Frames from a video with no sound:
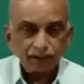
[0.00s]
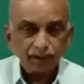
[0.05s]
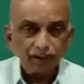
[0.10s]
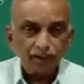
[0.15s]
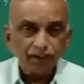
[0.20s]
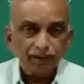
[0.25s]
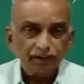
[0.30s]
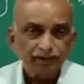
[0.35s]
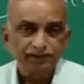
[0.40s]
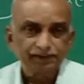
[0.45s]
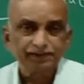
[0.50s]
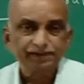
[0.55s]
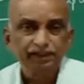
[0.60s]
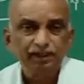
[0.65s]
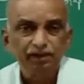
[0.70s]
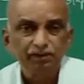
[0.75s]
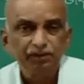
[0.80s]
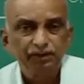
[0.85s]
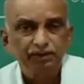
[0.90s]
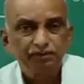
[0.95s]
the
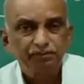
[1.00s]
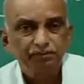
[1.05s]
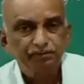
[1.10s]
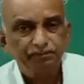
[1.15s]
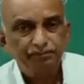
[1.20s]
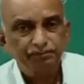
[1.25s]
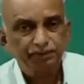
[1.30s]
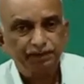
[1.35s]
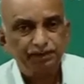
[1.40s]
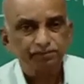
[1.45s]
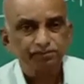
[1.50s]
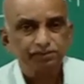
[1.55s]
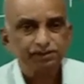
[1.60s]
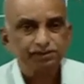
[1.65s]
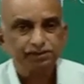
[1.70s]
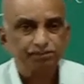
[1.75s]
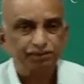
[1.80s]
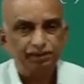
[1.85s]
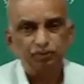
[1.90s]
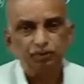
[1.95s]
cell becomes
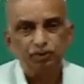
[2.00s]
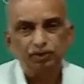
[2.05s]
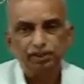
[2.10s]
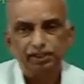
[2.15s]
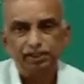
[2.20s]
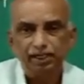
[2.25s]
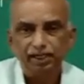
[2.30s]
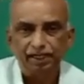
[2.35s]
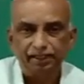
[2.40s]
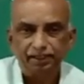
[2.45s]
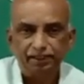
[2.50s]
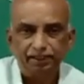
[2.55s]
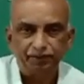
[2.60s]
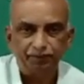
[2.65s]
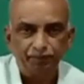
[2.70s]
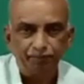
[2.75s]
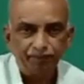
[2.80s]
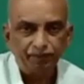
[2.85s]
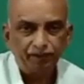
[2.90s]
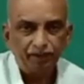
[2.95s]
metabolically active
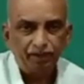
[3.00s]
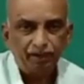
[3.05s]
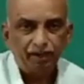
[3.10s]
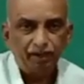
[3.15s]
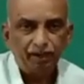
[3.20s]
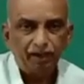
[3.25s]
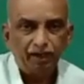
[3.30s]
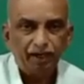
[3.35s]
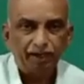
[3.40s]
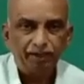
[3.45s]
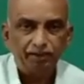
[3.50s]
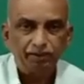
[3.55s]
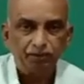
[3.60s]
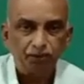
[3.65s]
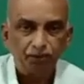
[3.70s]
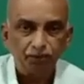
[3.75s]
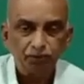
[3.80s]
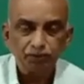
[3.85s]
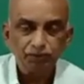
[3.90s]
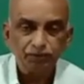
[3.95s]
and
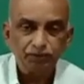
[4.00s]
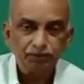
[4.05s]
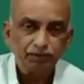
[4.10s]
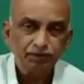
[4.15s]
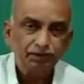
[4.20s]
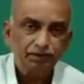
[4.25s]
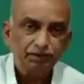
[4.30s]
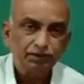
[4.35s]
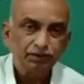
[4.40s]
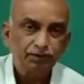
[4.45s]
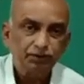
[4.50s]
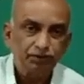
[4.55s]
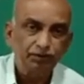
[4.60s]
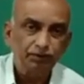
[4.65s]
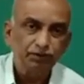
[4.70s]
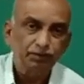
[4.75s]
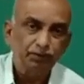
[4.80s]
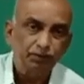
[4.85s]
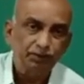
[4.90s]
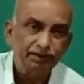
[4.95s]
grows
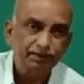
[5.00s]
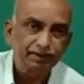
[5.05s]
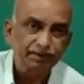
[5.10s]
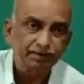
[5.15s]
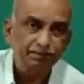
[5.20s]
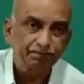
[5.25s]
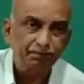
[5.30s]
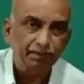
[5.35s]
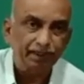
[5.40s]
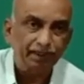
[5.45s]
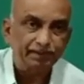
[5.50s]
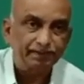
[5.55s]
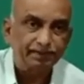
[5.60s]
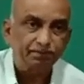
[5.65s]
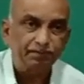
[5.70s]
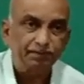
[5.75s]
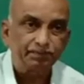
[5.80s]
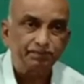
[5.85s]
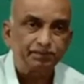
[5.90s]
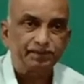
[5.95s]
to its
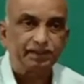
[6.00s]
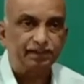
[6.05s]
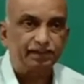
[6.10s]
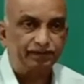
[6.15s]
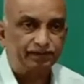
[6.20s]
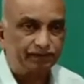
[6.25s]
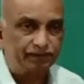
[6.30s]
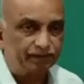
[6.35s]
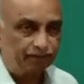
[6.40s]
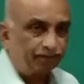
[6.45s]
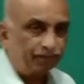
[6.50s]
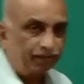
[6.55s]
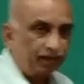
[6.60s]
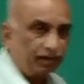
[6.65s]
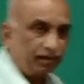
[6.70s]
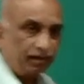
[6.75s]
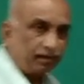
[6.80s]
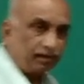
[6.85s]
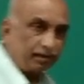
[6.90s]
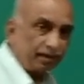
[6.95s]
maximum size.
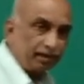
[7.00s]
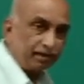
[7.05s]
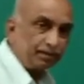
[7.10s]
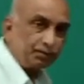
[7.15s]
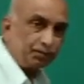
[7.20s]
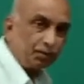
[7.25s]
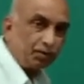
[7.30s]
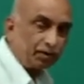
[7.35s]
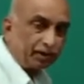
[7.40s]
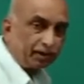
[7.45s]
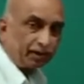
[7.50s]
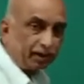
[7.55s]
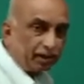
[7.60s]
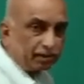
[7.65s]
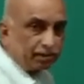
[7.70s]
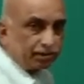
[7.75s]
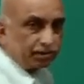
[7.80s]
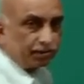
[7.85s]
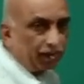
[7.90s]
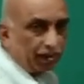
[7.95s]
That is what
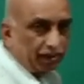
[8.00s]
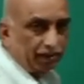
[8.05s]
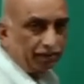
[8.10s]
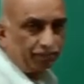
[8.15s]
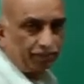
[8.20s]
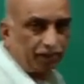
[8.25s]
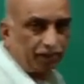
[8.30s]
actually